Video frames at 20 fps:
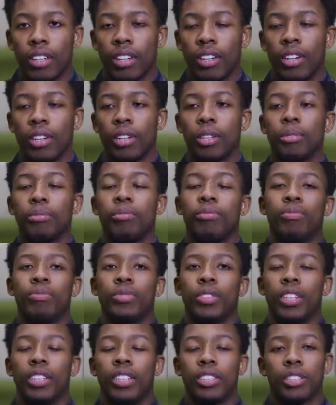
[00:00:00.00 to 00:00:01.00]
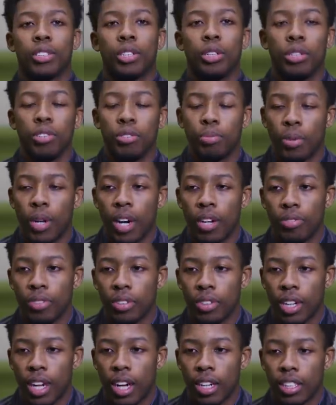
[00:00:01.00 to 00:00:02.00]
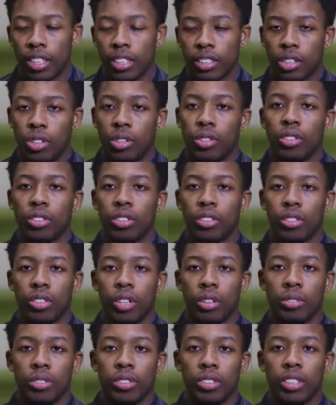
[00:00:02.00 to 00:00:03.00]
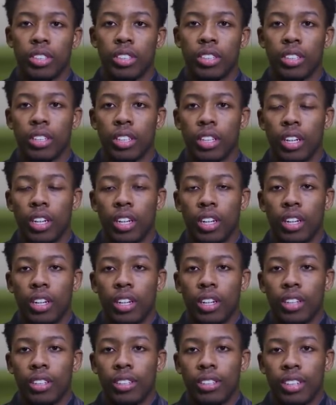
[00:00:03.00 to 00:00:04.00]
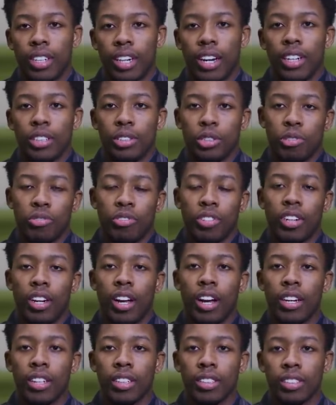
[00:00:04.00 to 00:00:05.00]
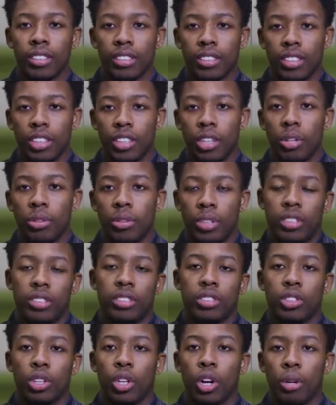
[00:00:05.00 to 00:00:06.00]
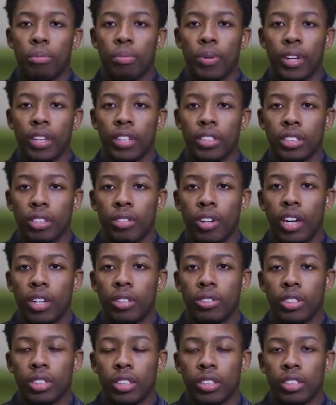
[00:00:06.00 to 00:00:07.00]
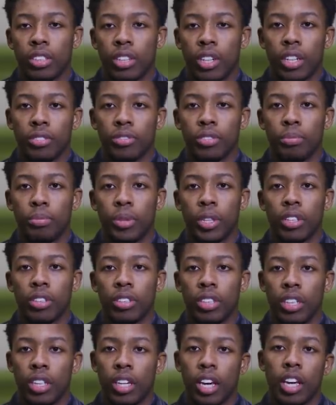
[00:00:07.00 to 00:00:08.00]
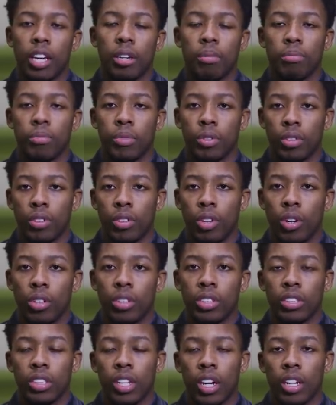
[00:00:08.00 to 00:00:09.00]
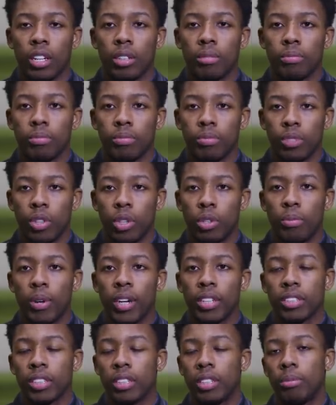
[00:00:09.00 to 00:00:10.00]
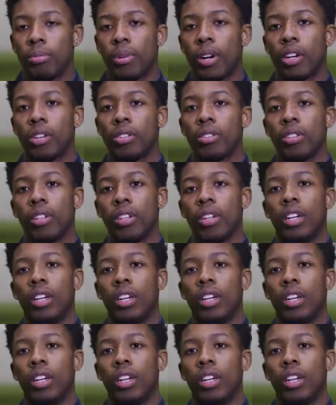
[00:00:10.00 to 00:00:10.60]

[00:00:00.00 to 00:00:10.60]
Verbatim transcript: Um, it's tough, but I feel like it's good because obviously you can't just relax. You know there's top players around you and you have to be on your game all the time, no messing about.